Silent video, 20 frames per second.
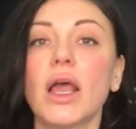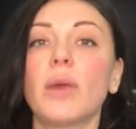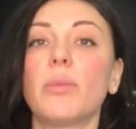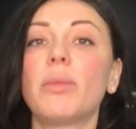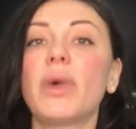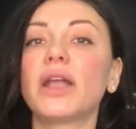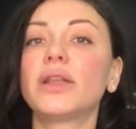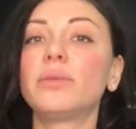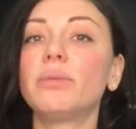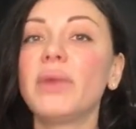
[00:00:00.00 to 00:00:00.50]

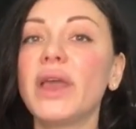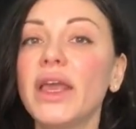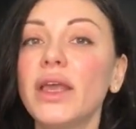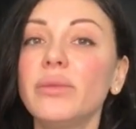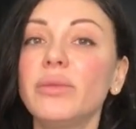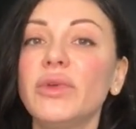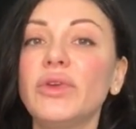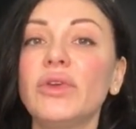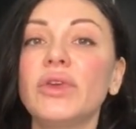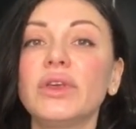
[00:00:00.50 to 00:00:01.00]
but
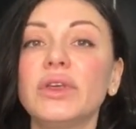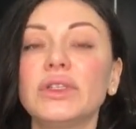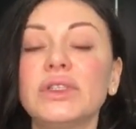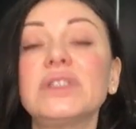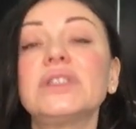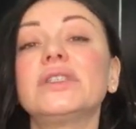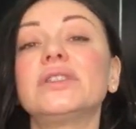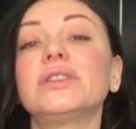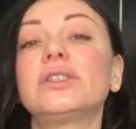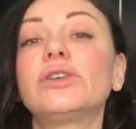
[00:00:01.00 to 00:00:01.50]
maybe
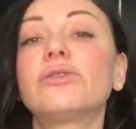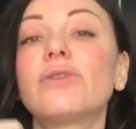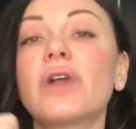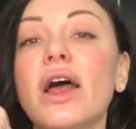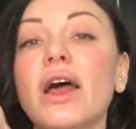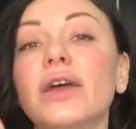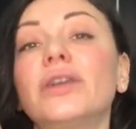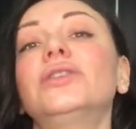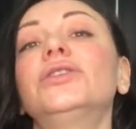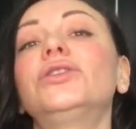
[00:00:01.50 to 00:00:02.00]
there
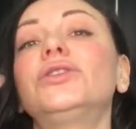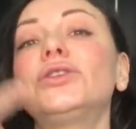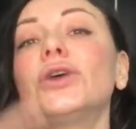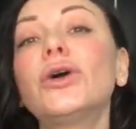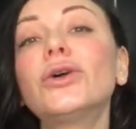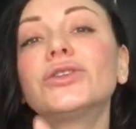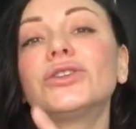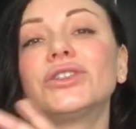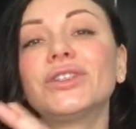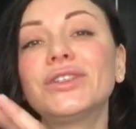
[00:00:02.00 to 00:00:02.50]
are
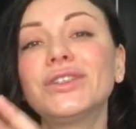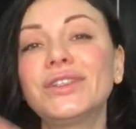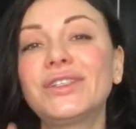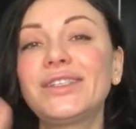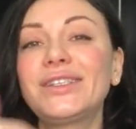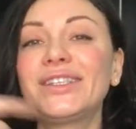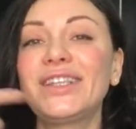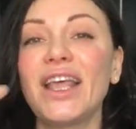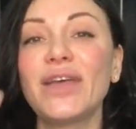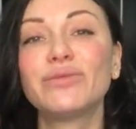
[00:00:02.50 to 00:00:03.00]
certain
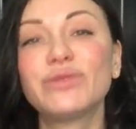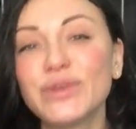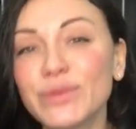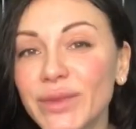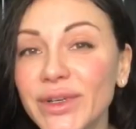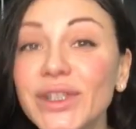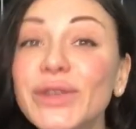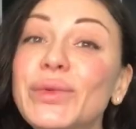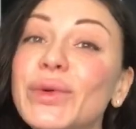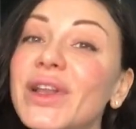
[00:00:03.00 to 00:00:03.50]
steps
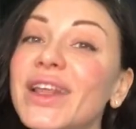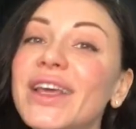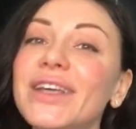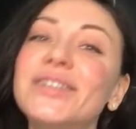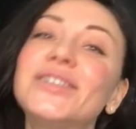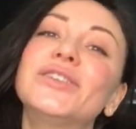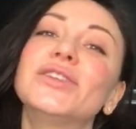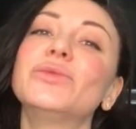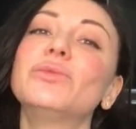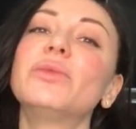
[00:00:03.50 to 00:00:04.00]

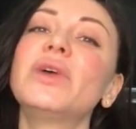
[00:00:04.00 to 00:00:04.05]
manipulation.